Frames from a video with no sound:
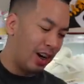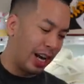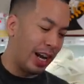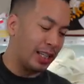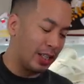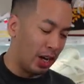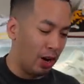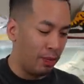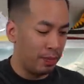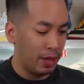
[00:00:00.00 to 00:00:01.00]
okay,
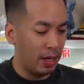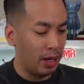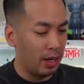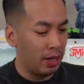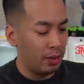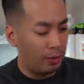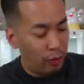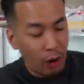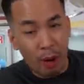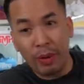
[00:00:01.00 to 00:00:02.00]
so
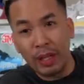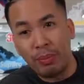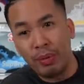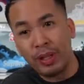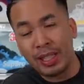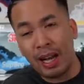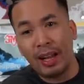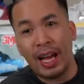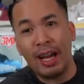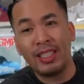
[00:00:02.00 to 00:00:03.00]
before I really pull this
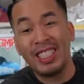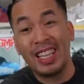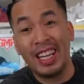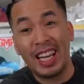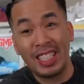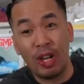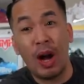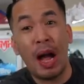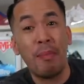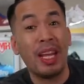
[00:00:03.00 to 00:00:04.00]
all out, just let you guys know,
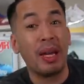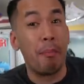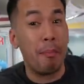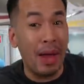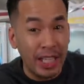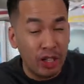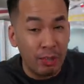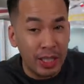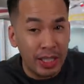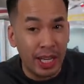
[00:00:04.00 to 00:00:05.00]
I made a major
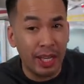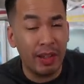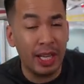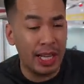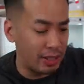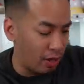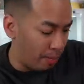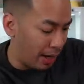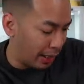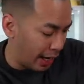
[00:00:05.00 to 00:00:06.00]
mistake if you guys saw
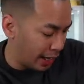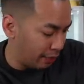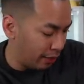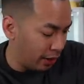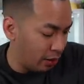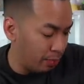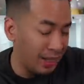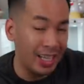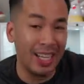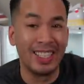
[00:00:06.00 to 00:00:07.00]
my last video
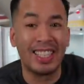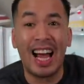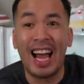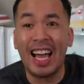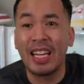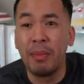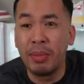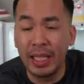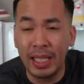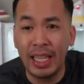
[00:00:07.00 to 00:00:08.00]
because I
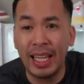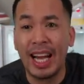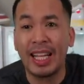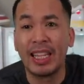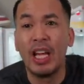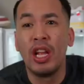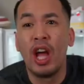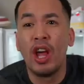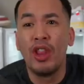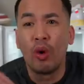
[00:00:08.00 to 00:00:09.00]
completely got
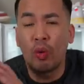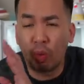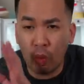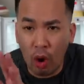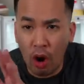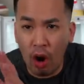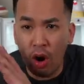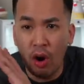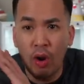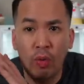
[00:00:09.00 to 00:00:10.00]
the
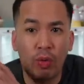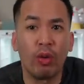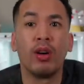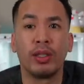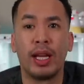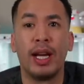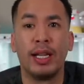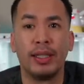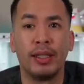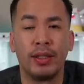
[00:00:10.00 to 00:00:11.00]
wrong, wrong
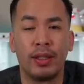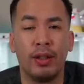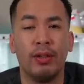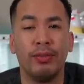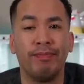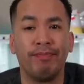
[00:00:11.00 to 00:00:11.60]
size. So